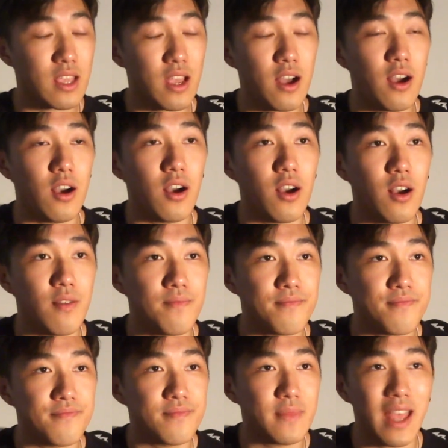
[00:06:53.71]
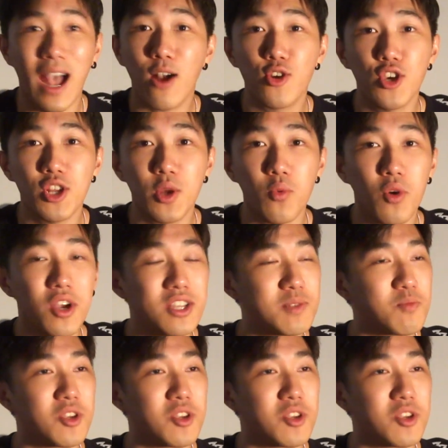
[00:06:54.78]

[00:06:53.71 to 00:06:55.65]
how good it was,